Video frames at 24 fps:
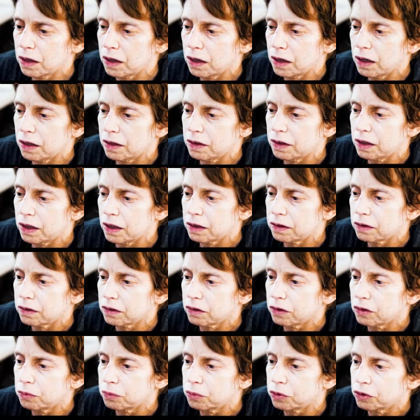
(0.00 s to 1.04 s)
and that's
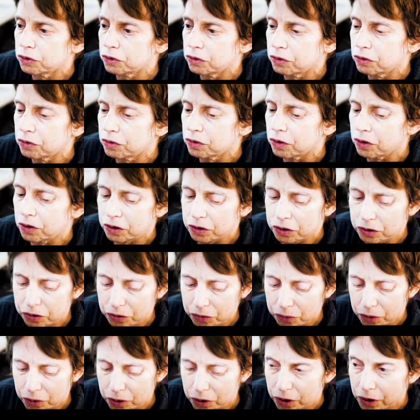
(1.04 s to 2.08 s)
going to produce our
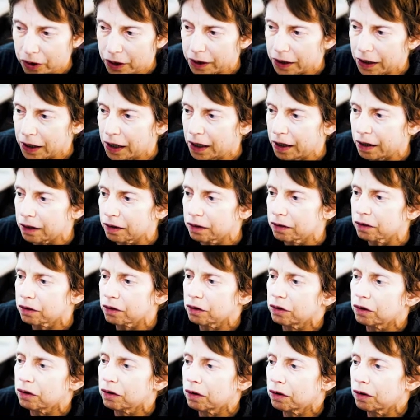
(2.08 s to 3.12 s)
UI, and it's
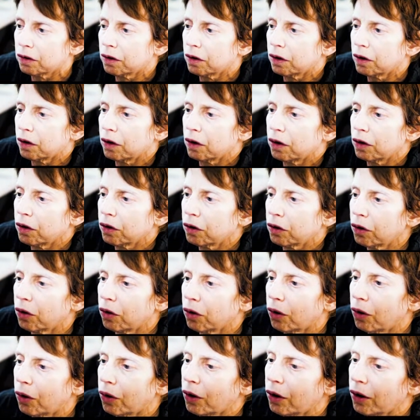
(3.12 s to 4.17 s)
going to
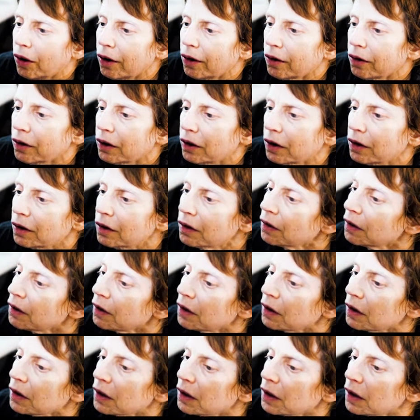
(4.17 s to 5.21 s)
call
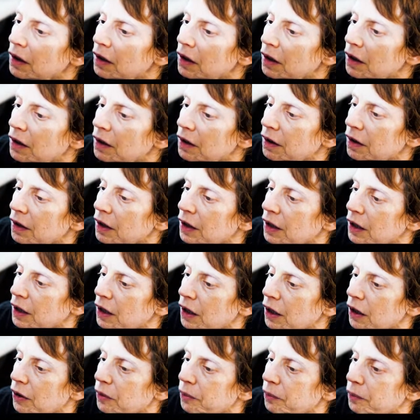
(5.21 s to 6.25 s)

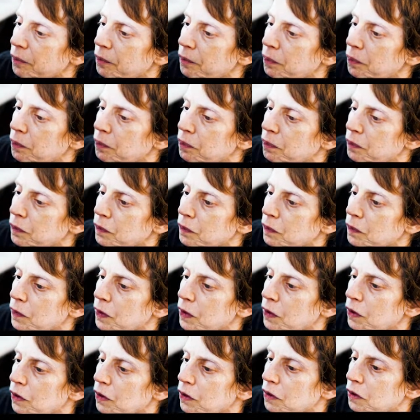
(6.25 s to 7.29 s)
the,
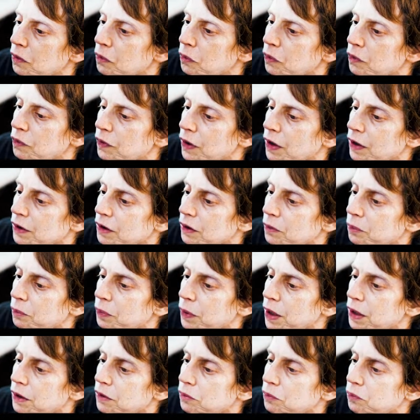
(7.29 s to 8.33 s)
we've got the
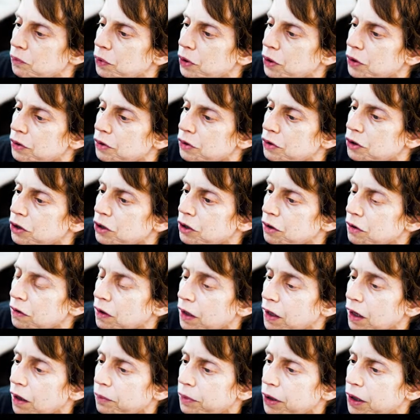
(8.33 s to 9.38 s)
button push here, and
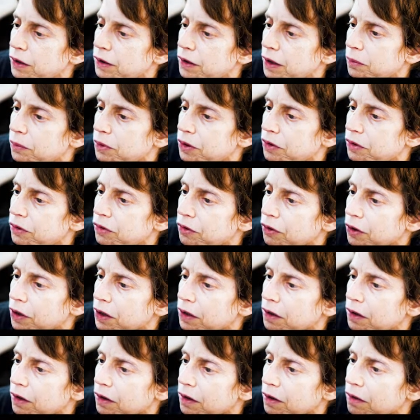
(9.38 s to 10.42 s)
I'm going to
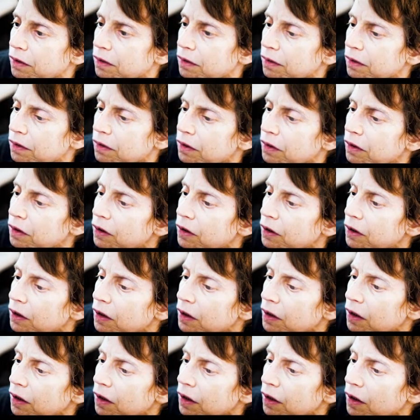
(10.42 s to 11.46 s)
demonstrate this.
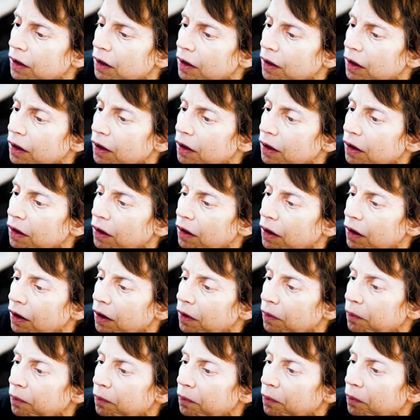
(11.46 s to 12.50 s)

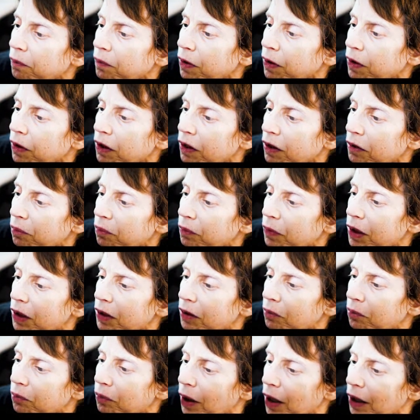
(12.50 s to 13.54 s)
Click
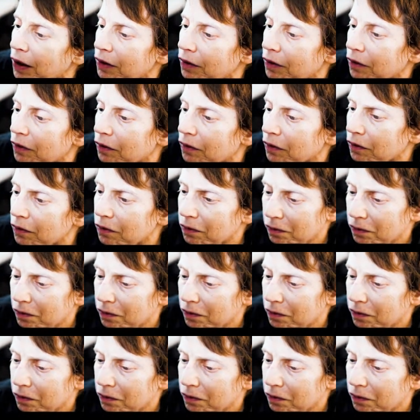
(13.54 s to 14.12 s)
me button.